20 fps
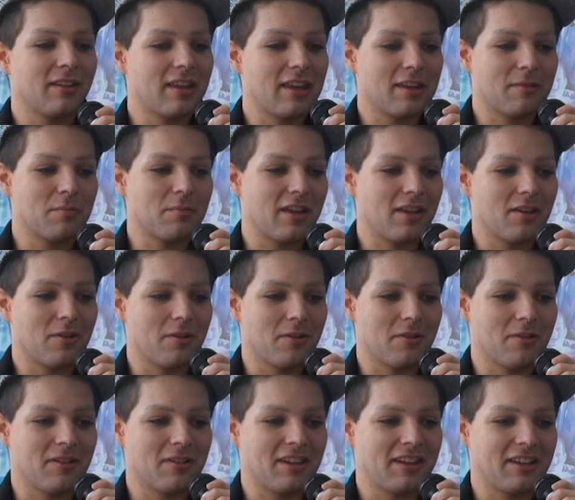like my
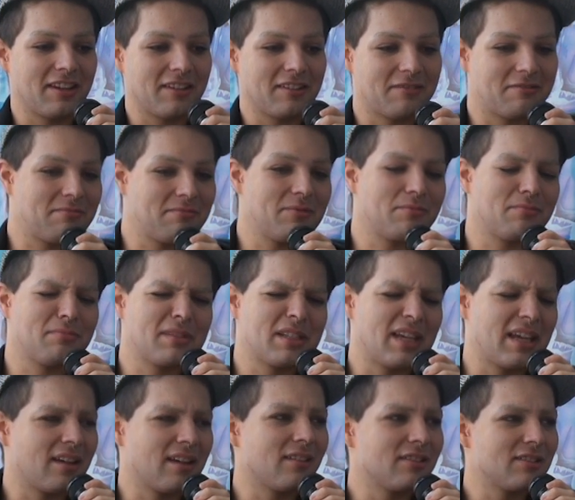whole like
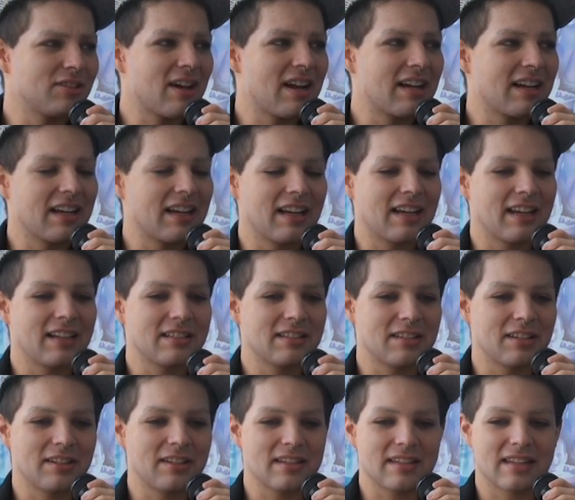take on drag, I guess
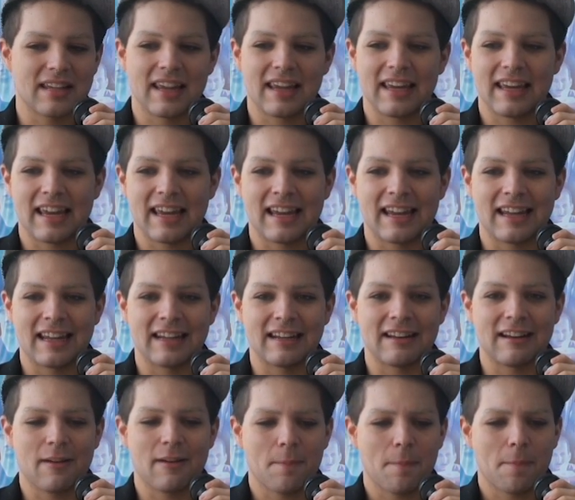you could say,
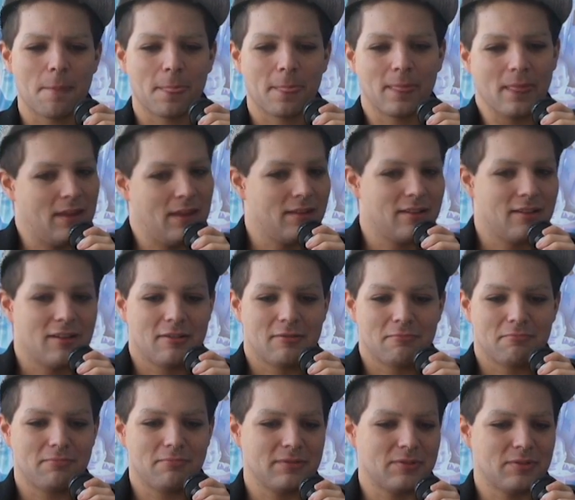and
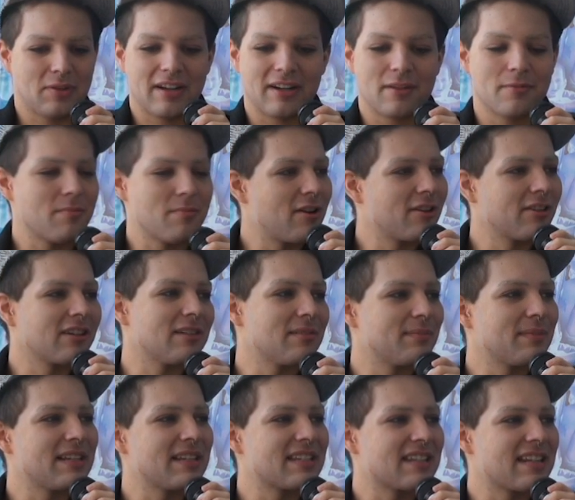trying to market
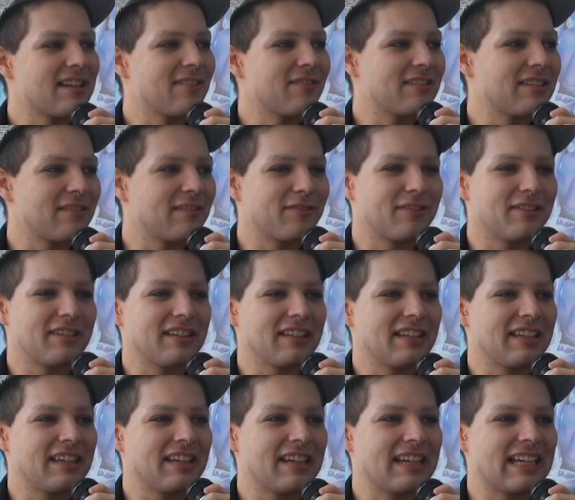myself
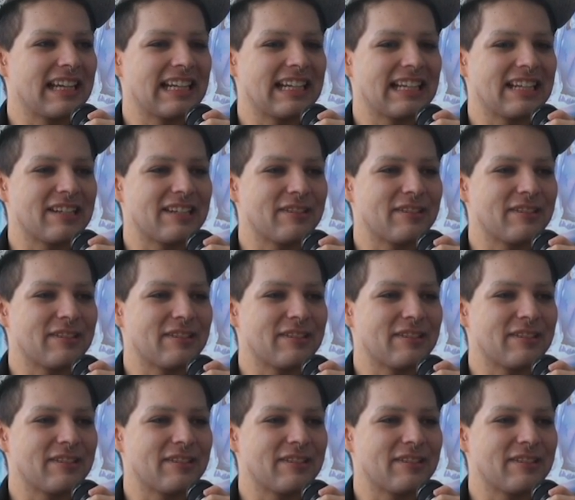differently. And